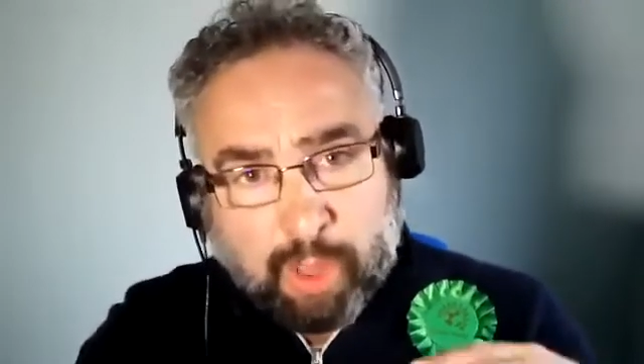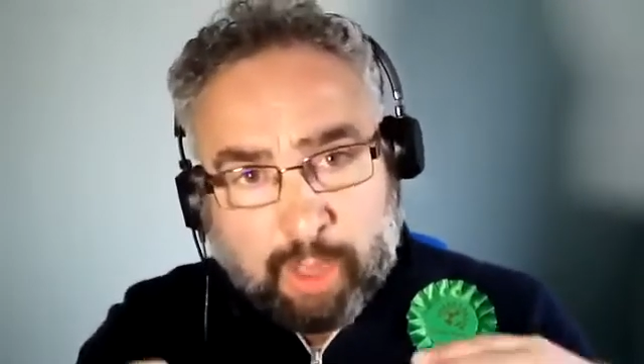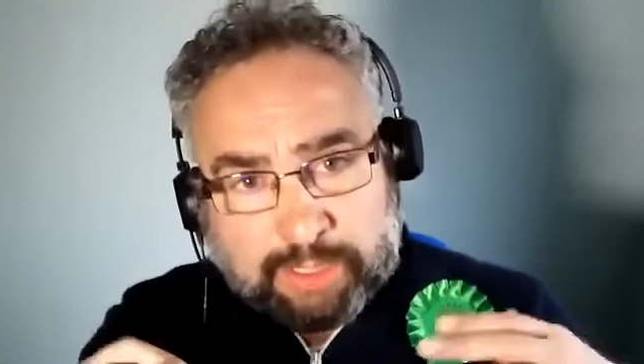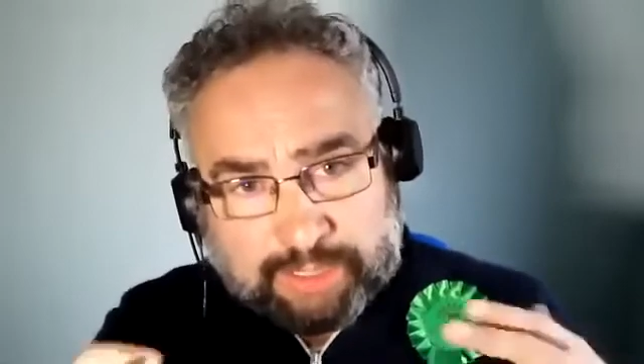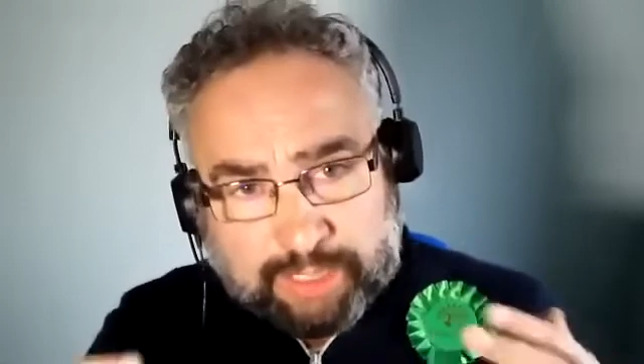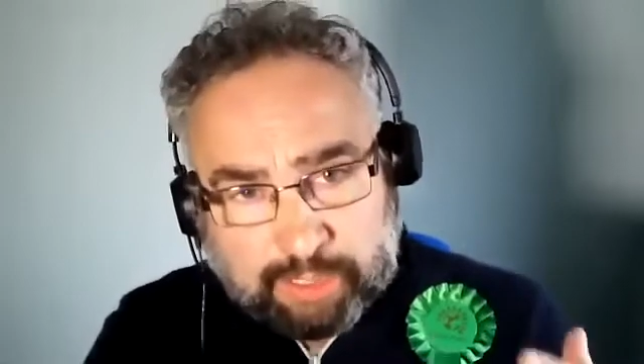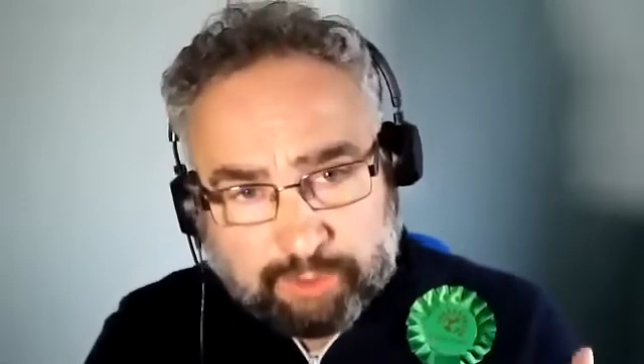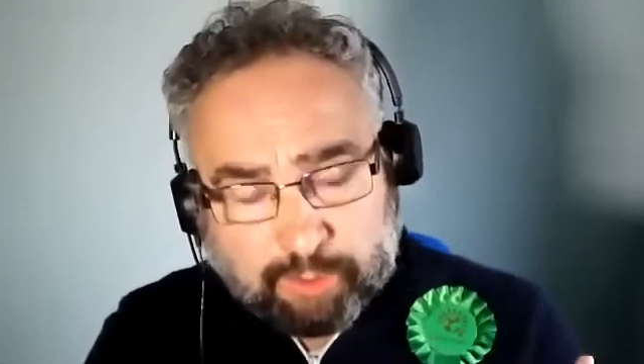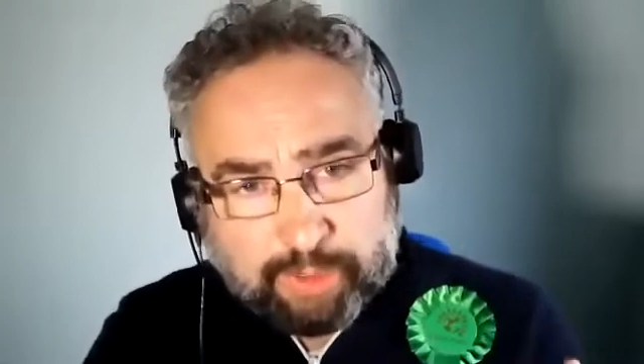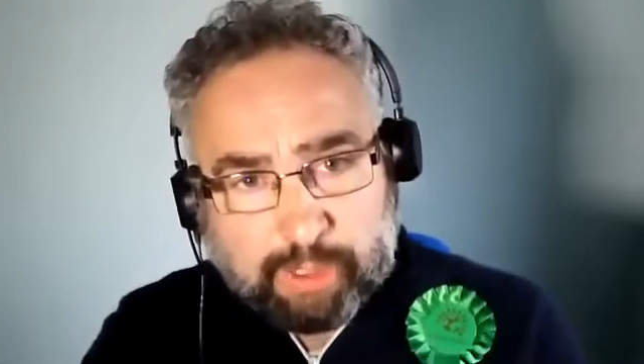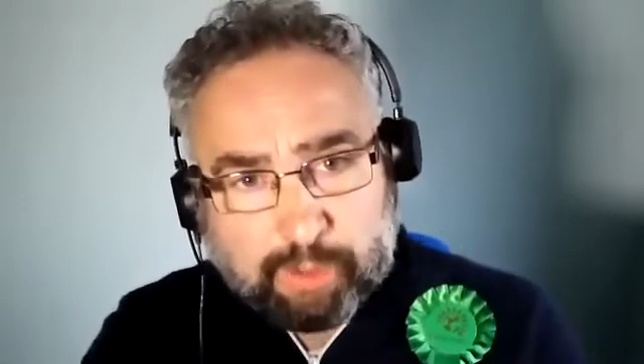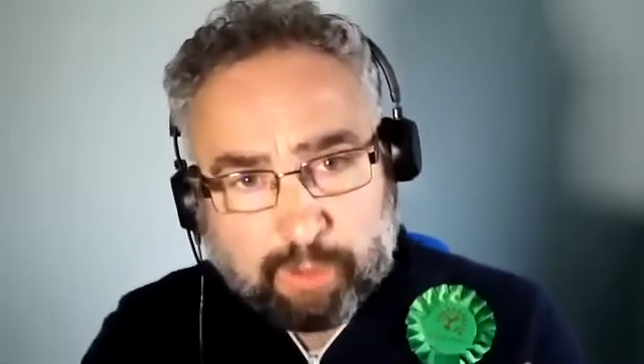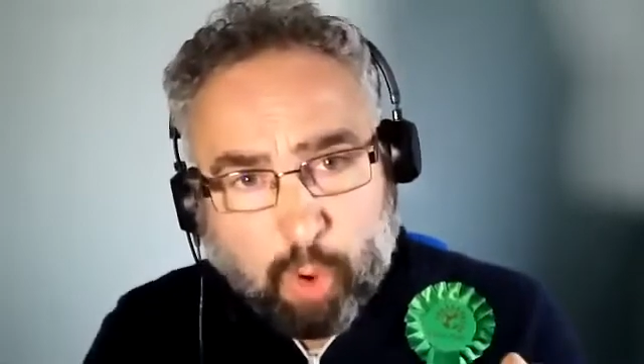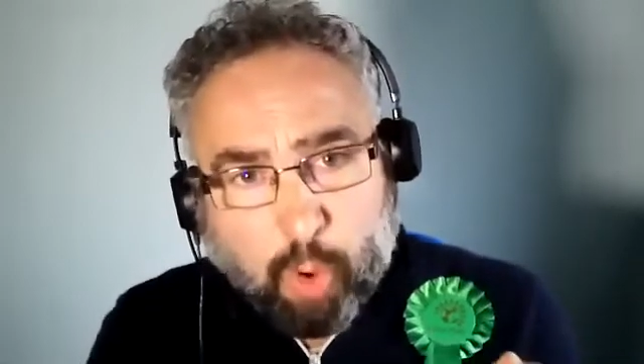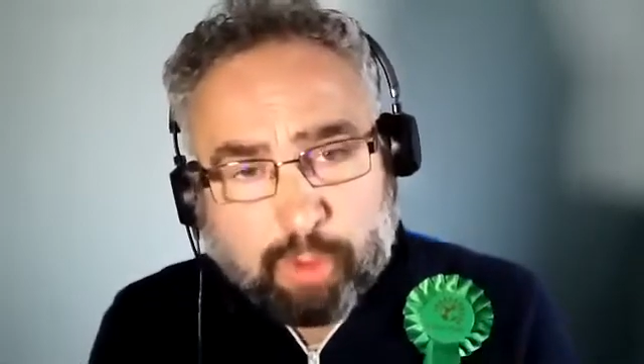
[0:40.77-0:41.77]
Central
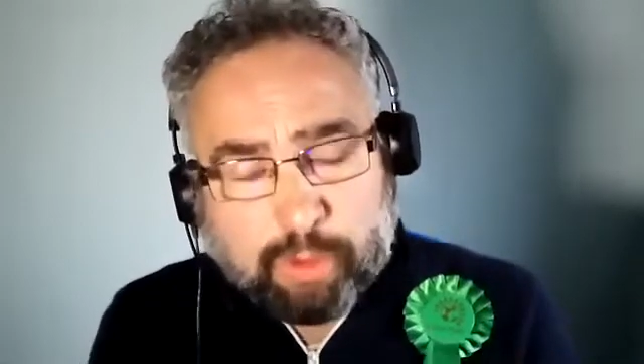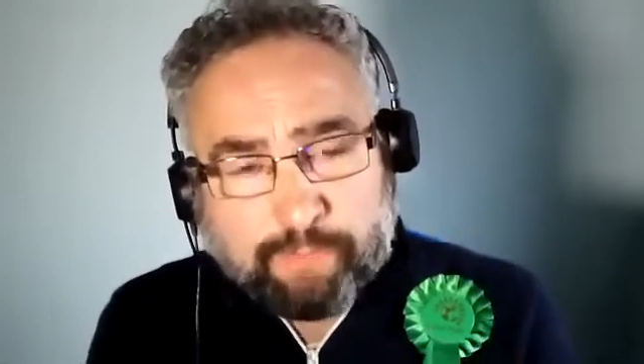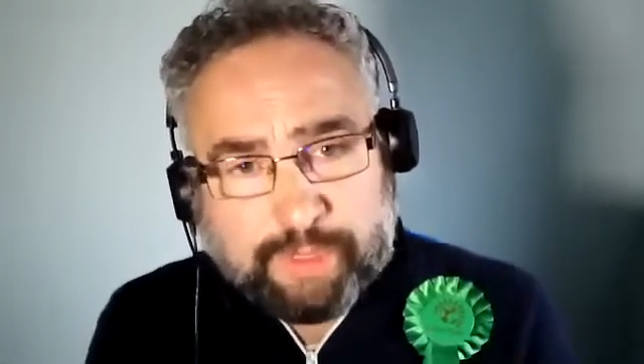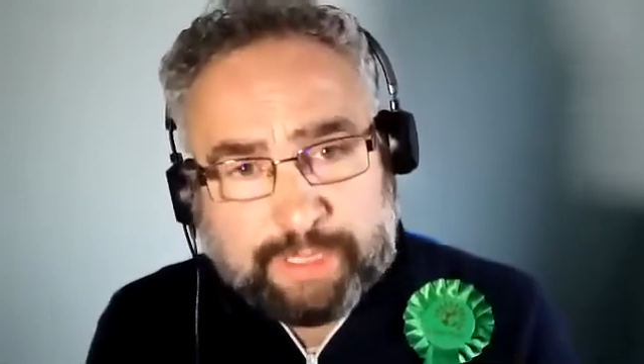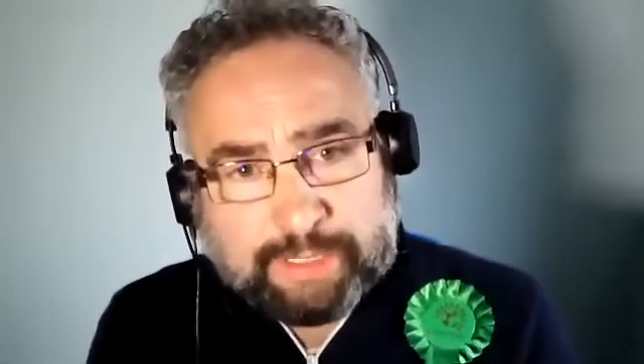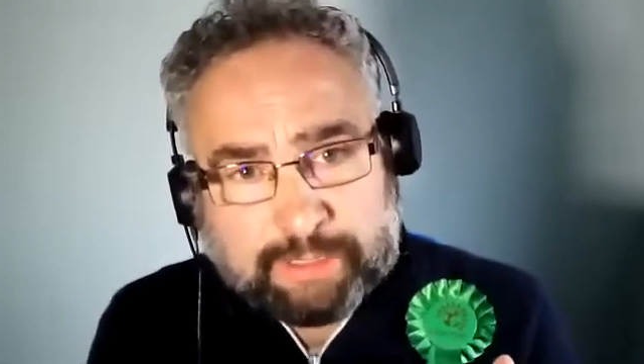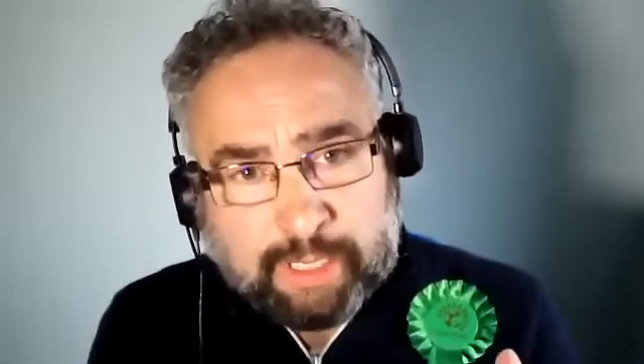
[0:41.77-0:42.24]
Hill, all of these